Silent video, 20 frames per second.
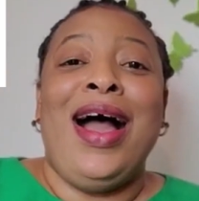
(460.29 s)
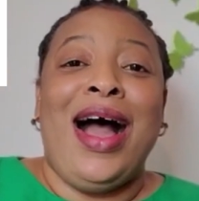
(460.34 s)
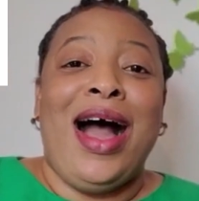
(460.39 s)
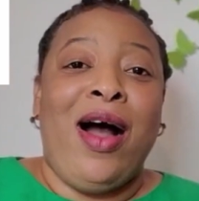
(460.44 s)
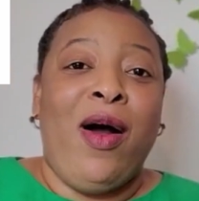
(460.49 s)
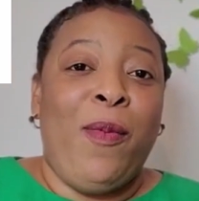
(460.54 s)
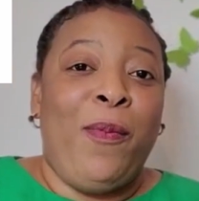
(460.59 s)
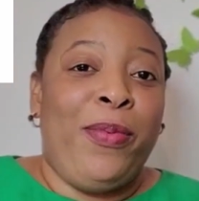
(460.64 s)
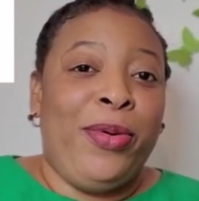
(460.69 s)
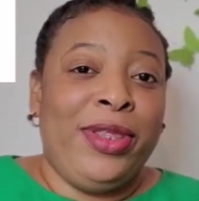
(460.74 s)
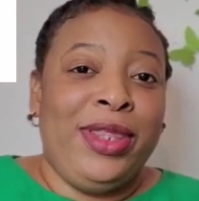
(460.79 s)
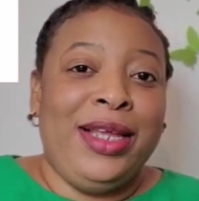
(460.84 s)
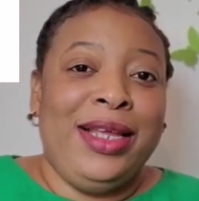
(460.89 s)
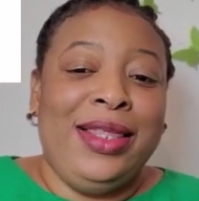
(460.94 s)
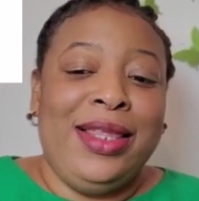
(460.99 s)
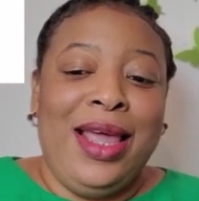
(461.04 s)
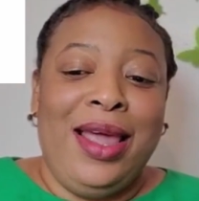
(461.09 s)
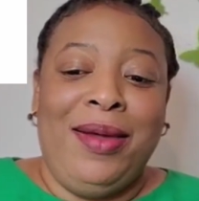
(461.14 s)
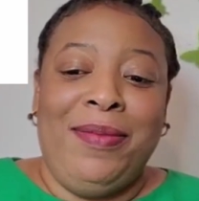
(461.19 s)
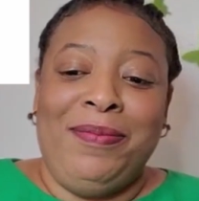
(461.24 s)
I'll put the
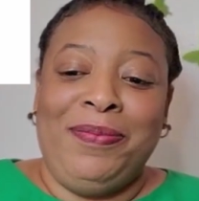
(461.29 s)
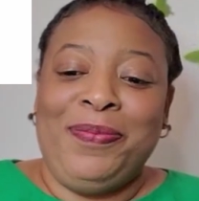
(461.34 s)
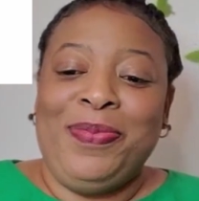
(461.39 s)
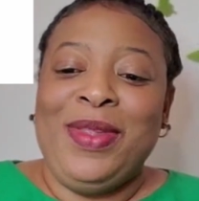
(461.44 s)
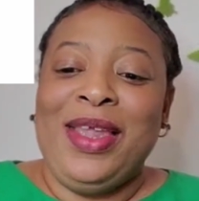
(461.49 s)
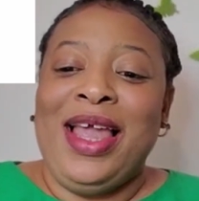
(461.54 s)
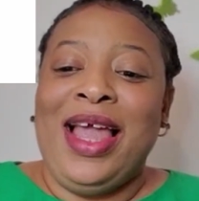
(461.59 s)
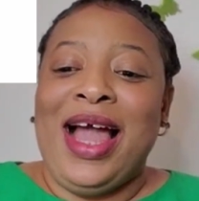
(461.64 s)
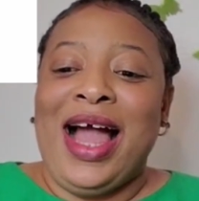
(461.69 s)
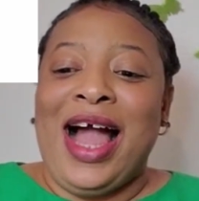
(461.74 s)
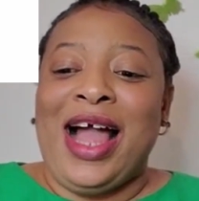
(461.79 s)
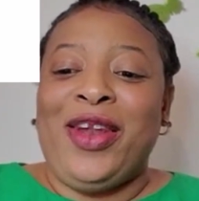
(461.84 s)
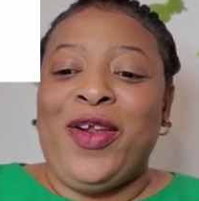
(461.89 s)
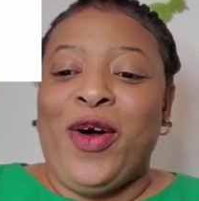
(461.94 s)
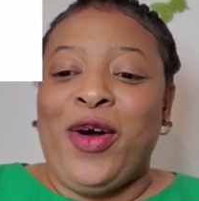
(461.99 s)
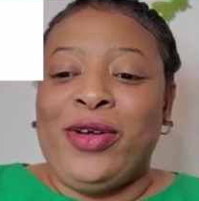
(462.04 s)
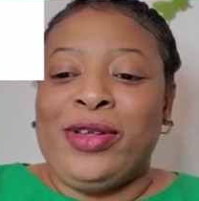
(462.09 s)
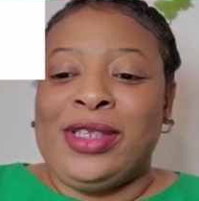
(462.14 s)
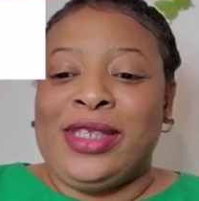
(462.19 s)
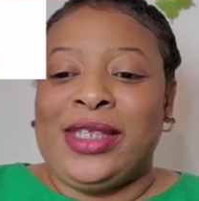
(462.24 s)
name, and
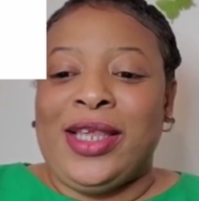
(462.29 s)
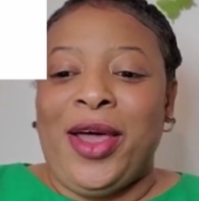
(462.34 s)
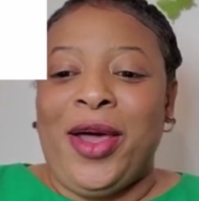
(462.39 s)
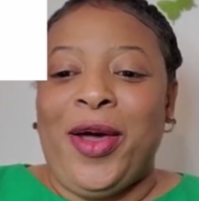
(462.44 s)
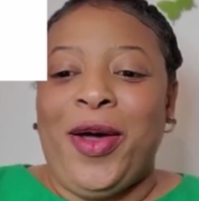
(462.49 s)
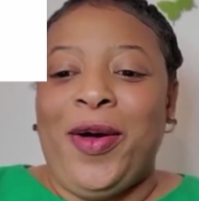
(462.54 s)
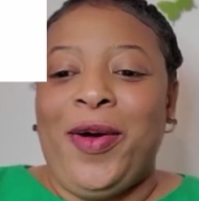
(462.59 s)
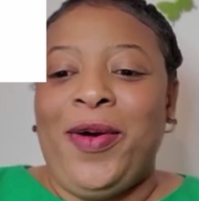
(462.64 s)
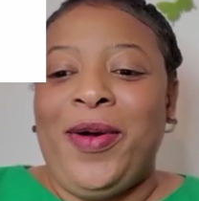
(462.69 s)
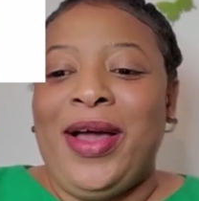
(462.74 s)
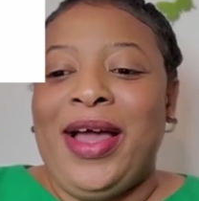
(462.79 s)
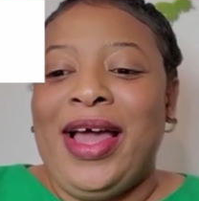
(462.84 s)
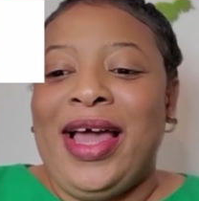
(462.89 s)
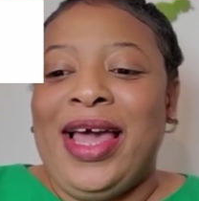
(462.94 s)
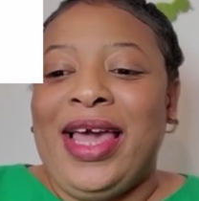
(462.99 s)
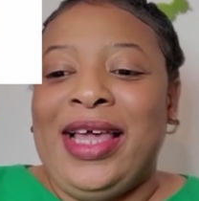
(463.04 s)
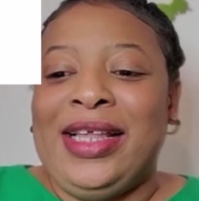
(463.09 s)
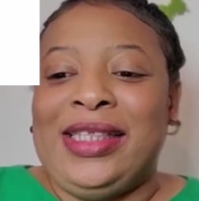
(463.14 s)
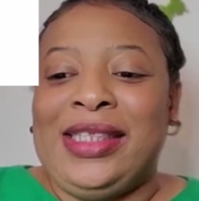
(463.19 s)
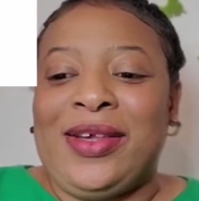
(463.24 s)
also
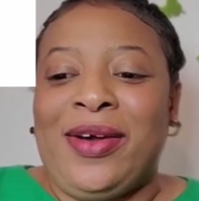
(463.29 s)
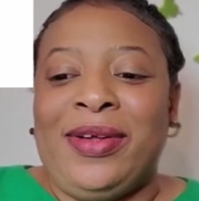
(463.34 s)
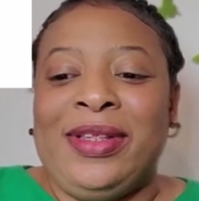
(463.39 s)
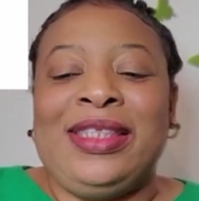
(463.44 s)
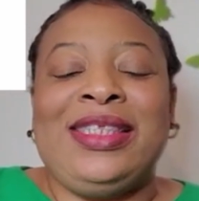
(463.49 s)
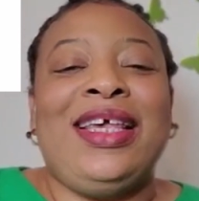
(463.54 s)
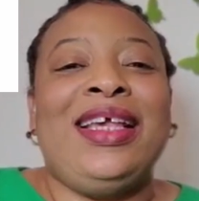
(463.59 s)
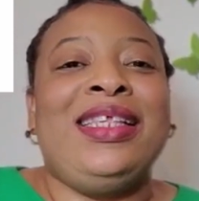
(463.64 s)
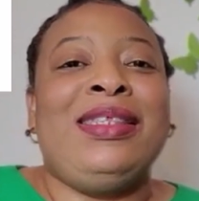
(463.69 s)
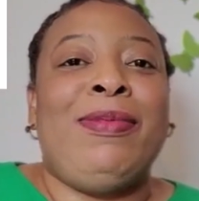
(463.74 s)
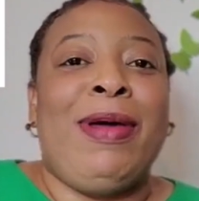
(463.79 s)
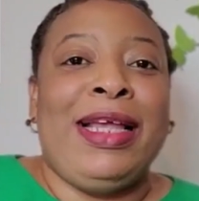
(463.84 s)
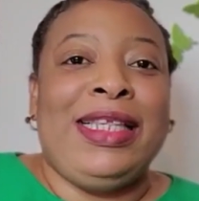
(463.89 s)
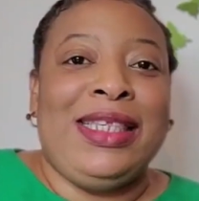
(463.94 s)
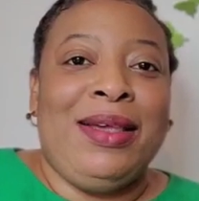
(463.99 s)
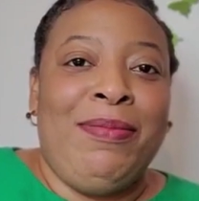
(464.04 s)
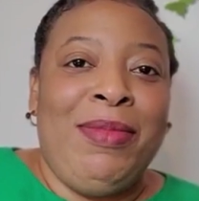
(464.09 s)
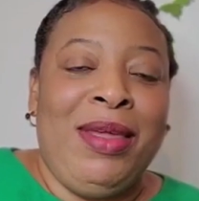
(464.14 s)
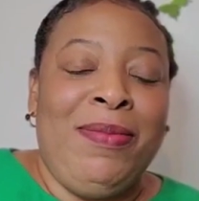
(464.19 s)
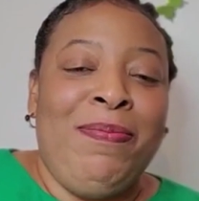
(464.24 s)
it contains
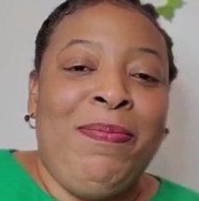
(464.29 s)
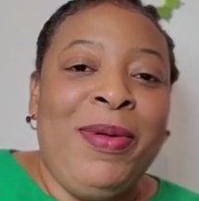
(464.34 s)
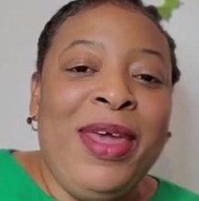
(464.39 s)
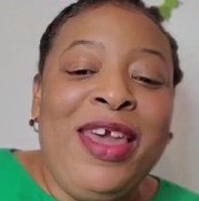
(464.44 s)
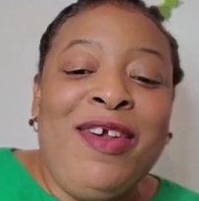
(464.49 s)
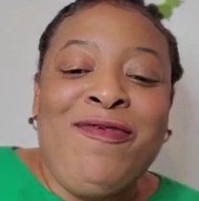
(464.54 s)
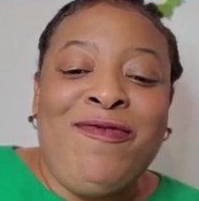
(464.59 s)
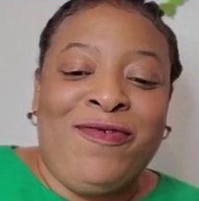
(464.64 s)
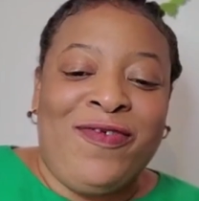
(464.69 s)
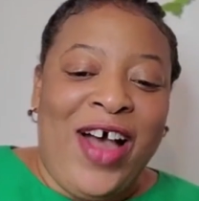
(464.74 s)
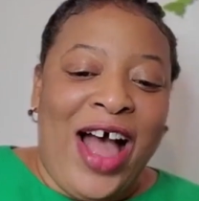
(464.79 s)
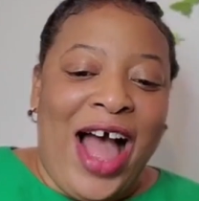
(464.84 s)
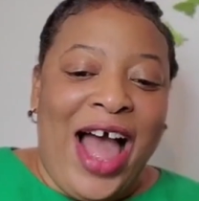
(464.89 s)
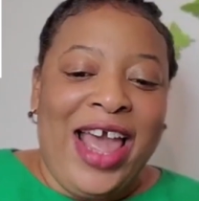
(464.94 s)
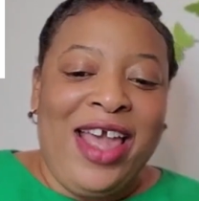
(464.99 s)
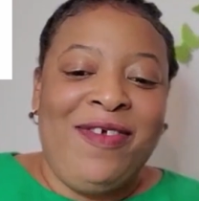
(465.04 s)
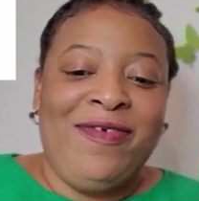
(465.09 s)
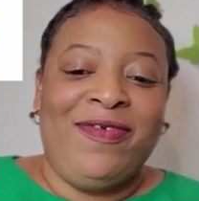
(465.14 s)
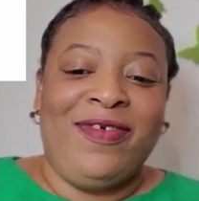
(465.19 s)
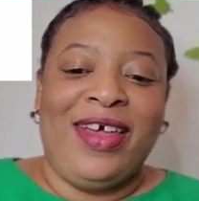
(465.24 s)
vitamin
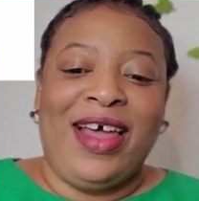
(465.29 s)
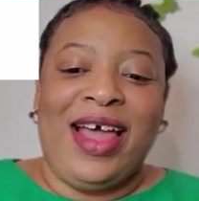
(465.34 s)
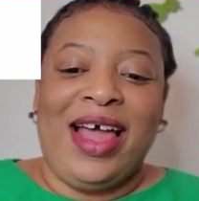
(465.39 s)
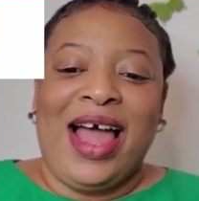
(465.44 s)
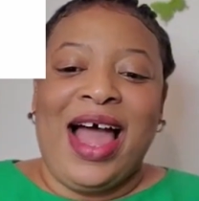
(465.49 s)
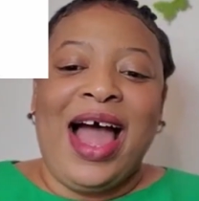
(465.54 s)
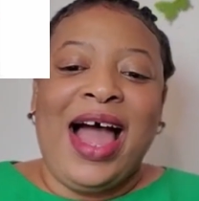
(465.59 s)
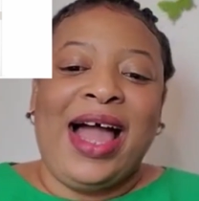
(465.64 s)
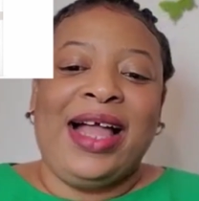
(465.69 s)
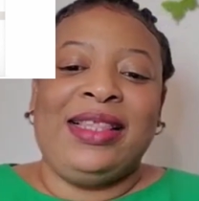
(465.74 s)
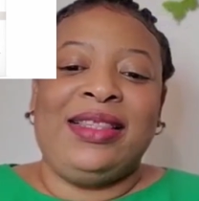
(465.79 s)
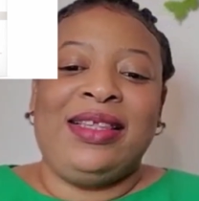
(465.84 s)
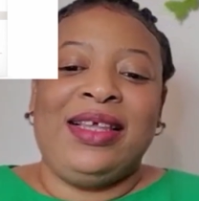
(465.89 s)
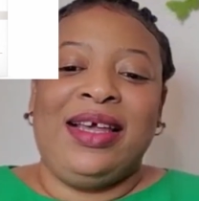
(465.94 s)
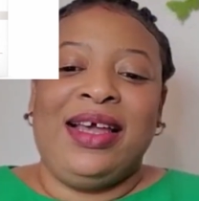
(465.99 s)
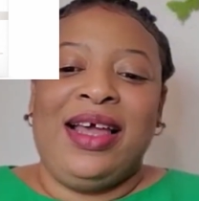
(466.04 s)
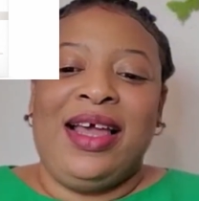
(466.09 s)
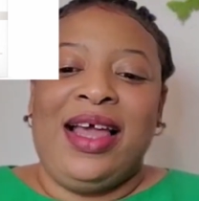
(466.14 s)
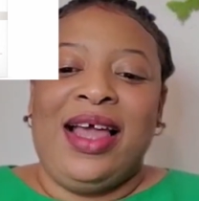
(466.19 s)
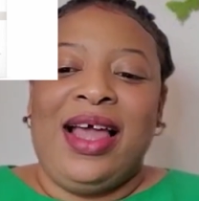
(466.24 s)
B5 and
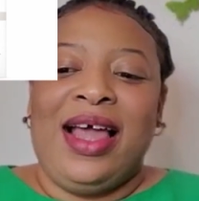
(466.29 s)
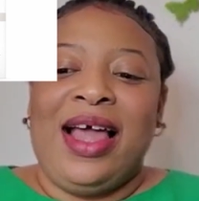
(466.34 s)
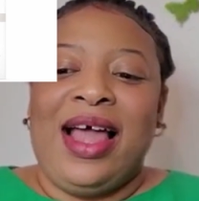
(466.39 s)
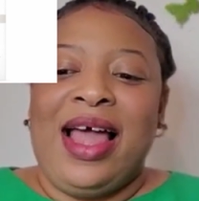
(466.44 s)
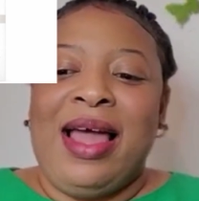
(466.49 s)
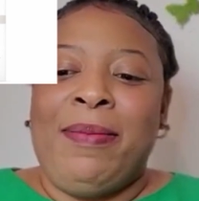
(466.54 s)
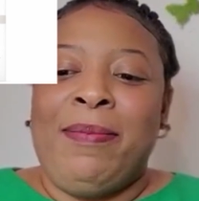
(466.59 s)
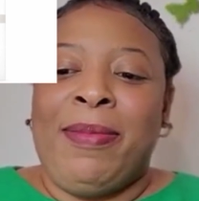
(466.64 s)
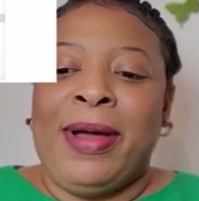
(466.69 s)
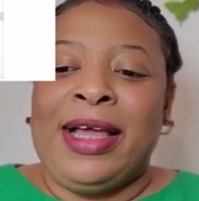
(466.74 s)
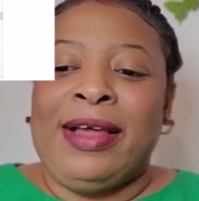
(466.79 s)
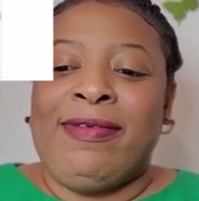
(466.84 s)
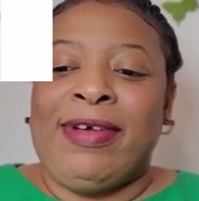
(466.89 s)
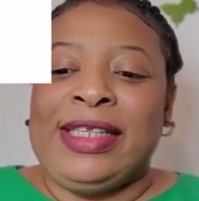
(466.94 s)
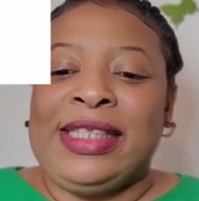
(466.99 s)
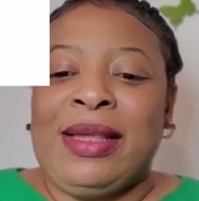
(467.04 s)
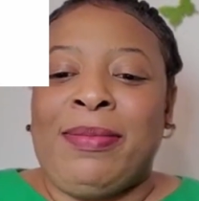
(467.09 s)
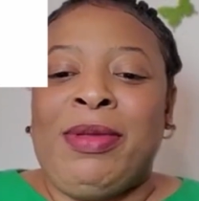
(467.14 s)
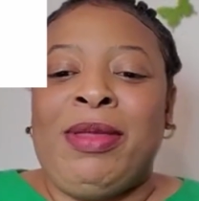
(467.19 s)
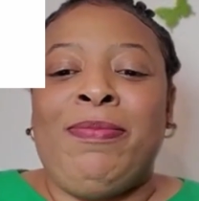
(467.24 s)

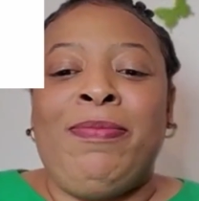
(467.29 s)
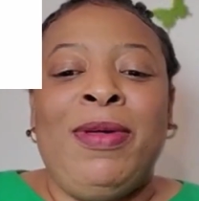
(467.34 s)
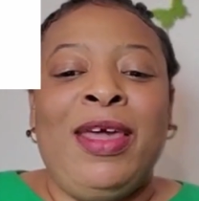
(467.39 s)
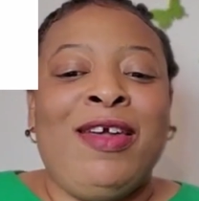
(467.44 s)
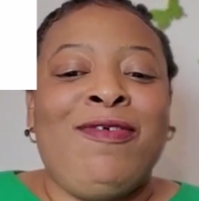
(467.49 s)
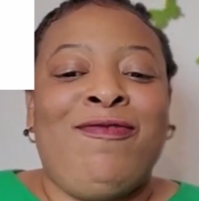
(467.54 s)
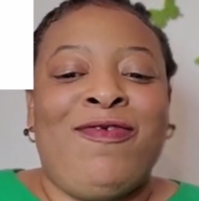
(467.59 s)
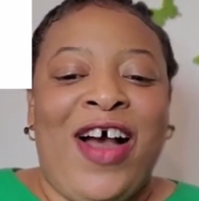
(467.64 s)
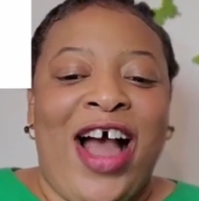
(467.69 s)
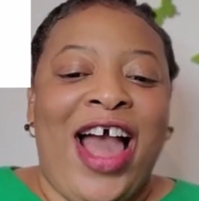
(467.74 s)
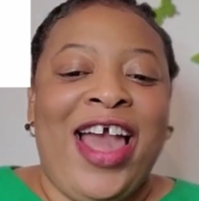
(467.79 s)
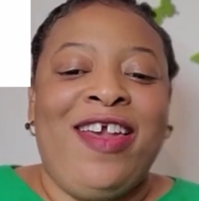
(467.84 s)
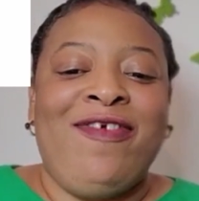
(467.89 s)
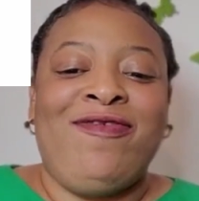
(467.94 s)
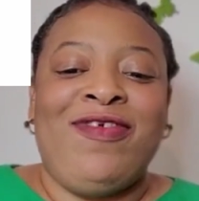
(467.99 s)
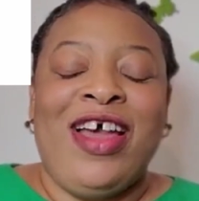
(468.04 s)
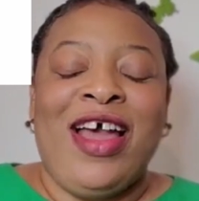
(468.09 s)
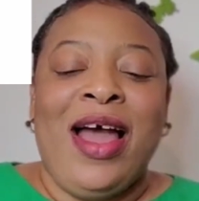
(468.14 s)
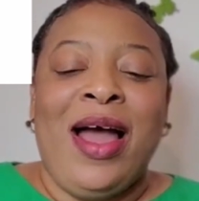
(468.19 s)
vitamin B5.